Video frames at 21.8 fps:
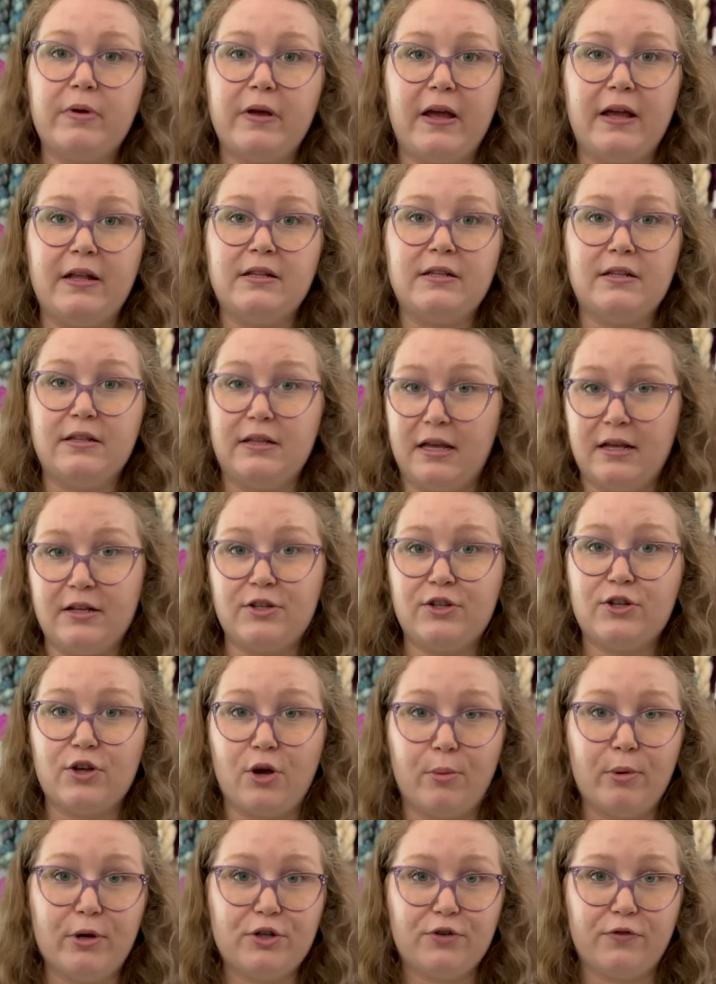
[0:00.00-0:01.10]
It is
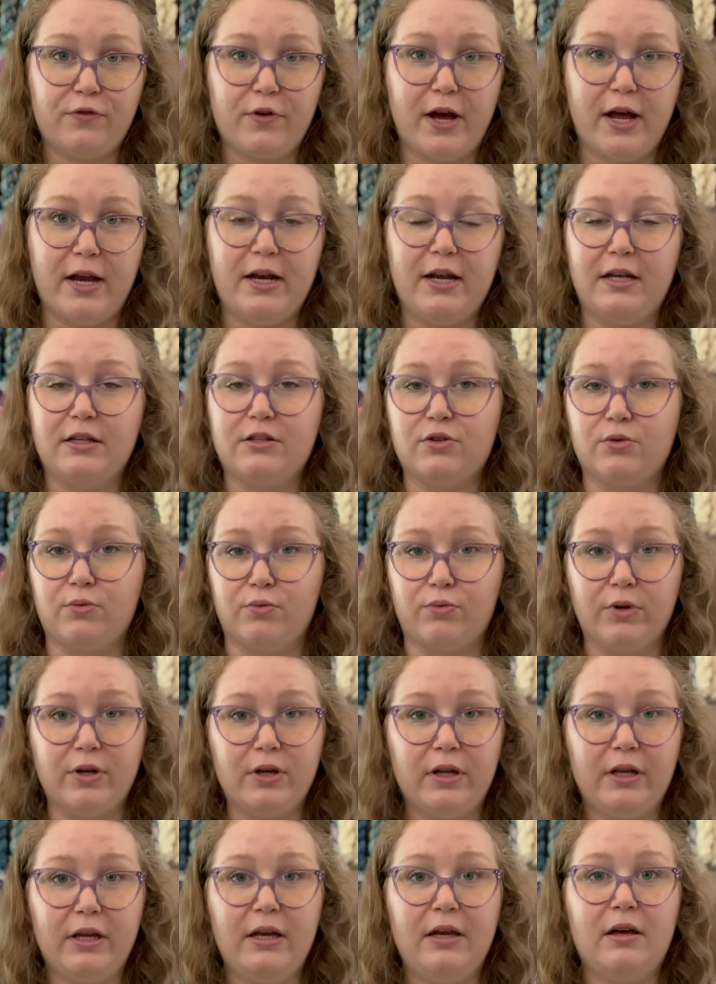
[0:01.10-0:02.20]
so much fun. It's a
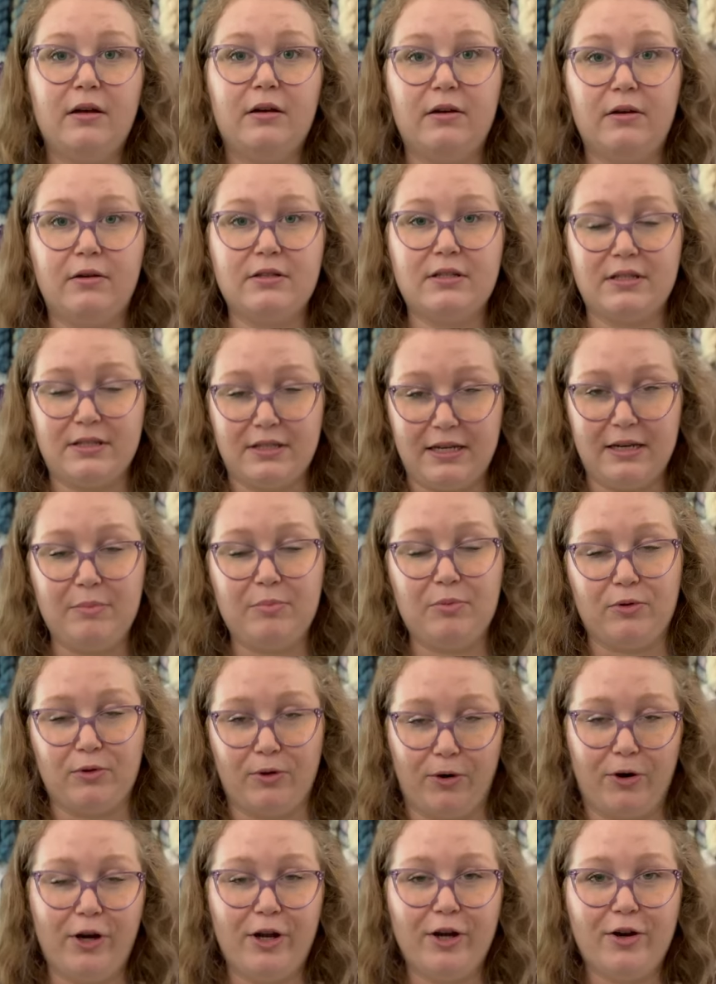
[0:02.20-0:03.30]
really steep
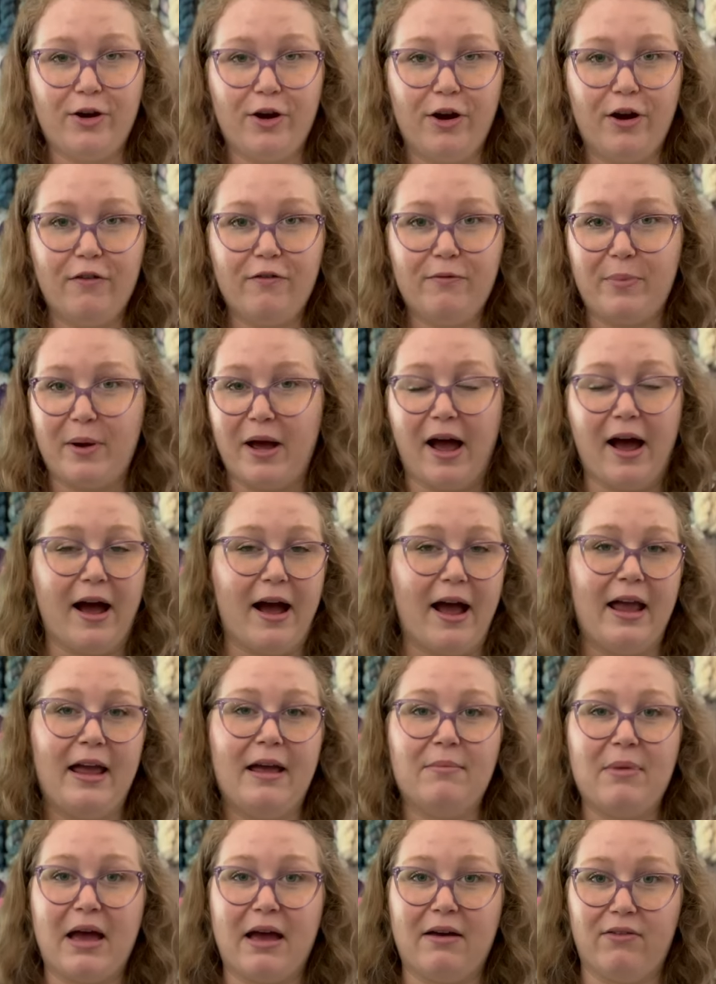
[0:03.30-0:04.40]
learning curve, but I
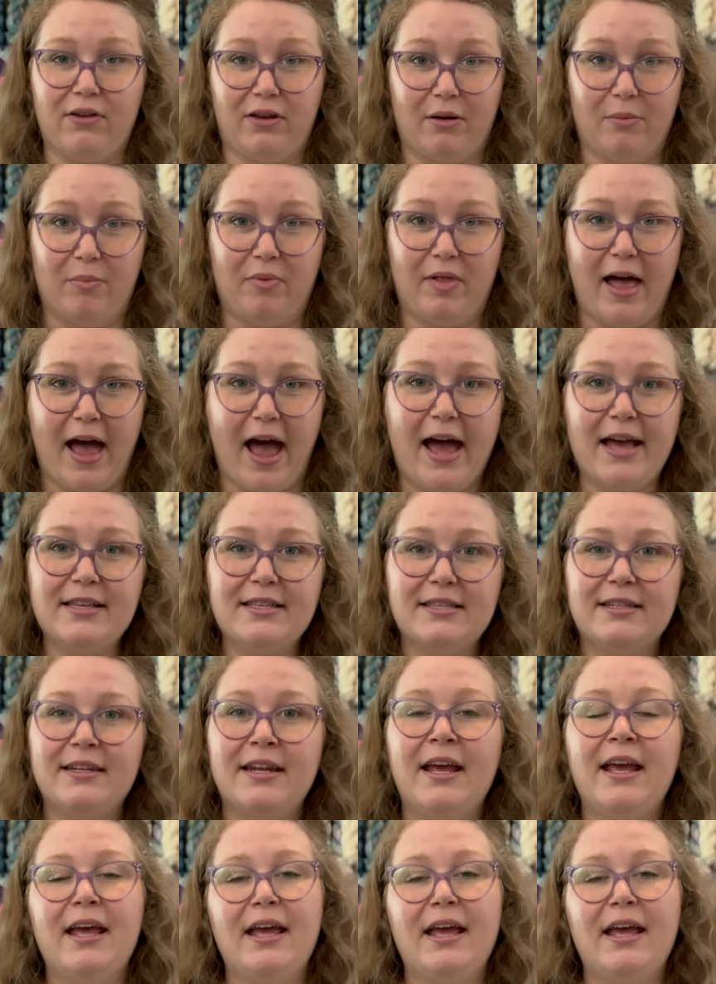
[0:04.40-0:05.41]
am having a blast.